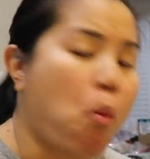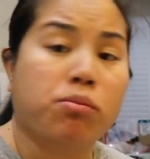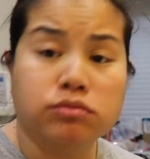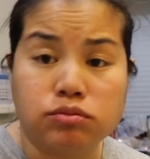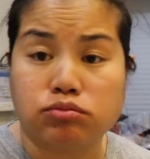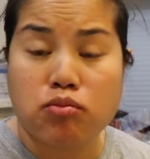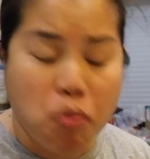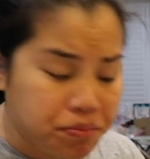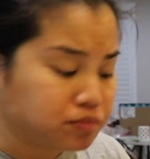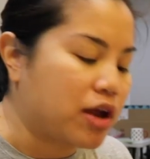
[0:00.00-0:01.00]
Mmm.
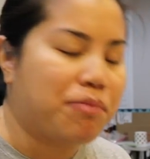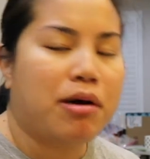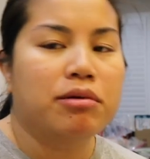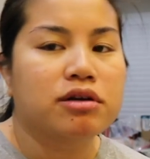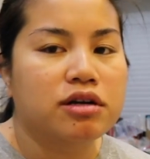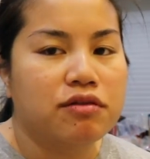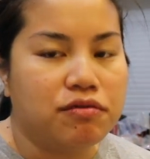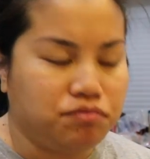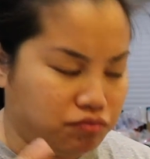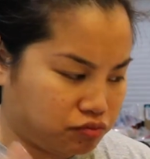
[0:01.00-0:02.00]
I probably could
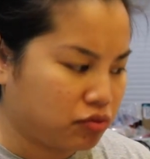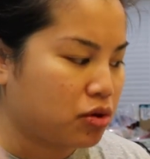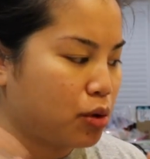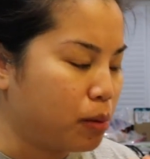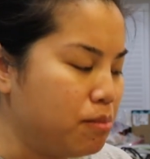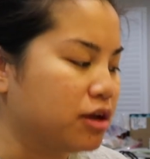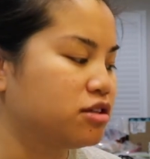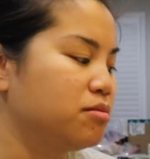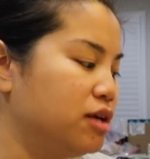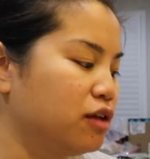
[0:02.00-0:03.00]
have
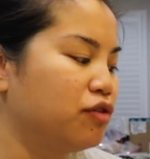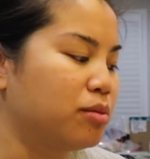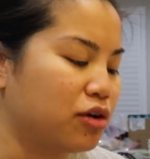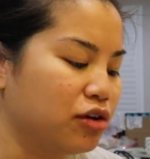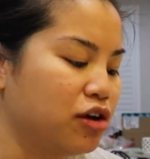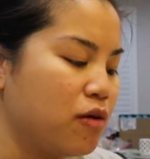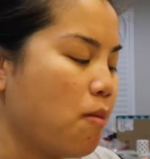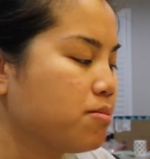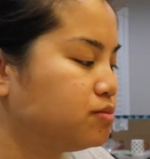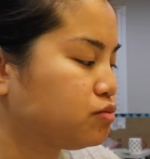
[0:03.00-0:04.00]
mixed the meatloaf a little bit
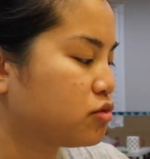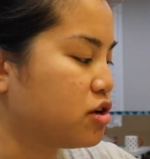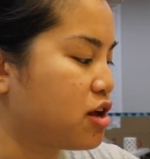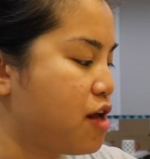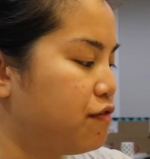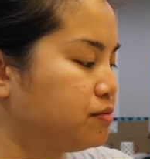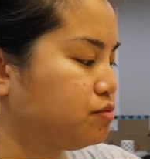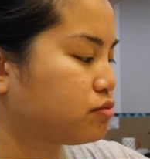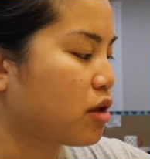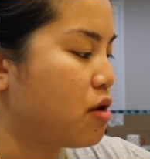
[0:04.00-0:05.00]
earlier to give
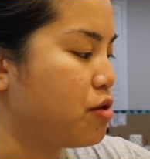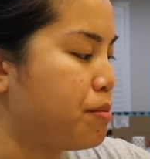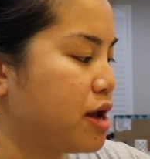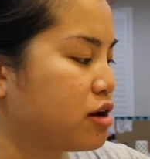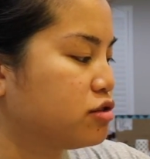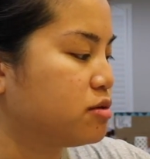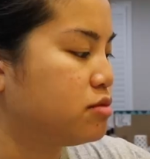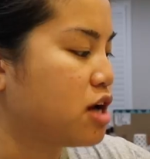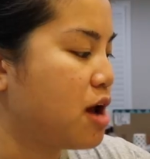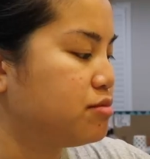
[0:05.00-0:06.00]
the panko some
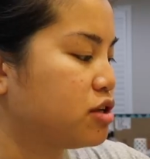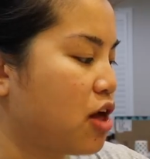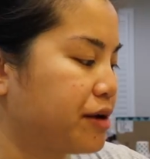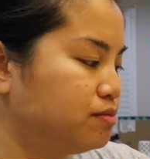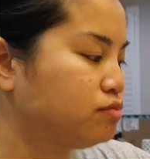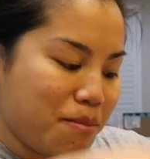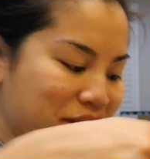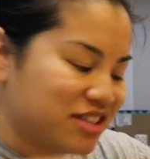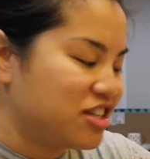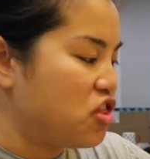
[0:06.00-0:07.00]
time to like
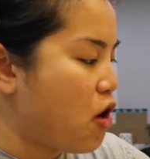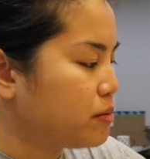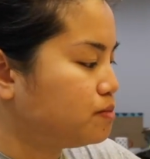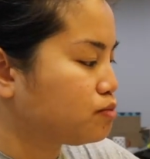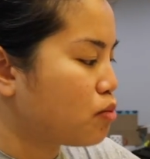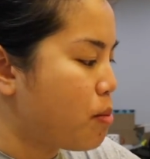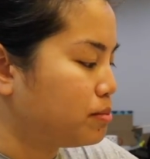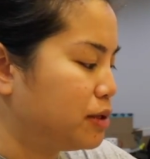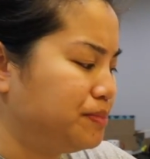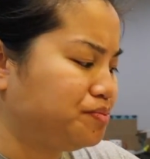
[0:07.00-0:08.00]
mix in there,
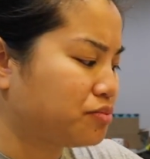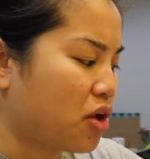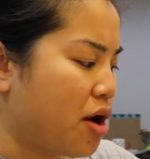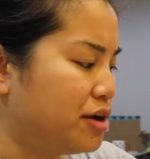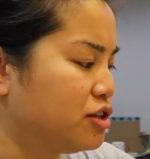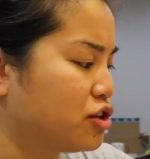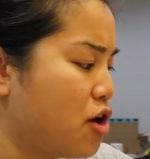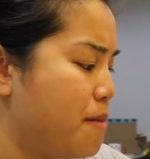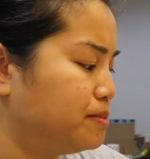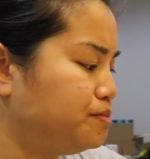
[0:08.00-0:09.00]
but it's
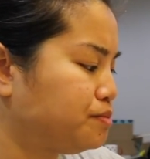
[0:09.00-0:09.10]
good.